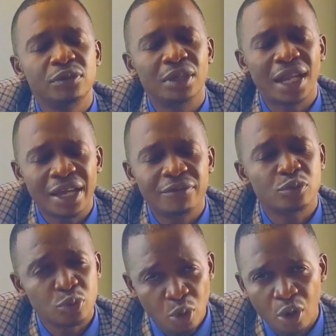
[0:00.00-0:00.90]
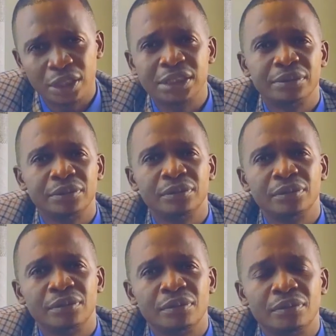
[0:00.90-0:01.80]
deeply compelling
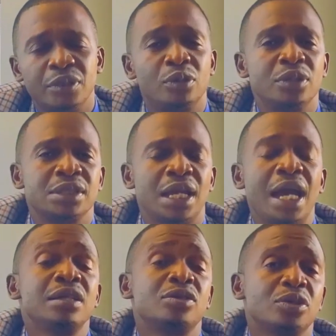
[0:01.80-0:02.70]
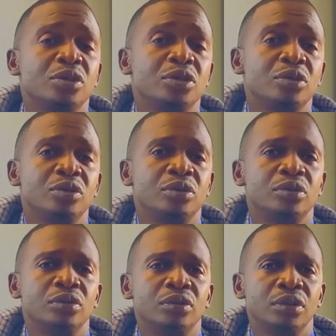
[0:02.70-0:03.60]
prophetic ability at display here.
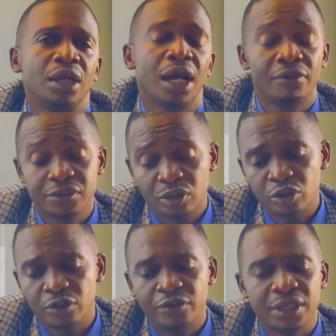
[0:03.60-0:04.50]
Prophet E.G.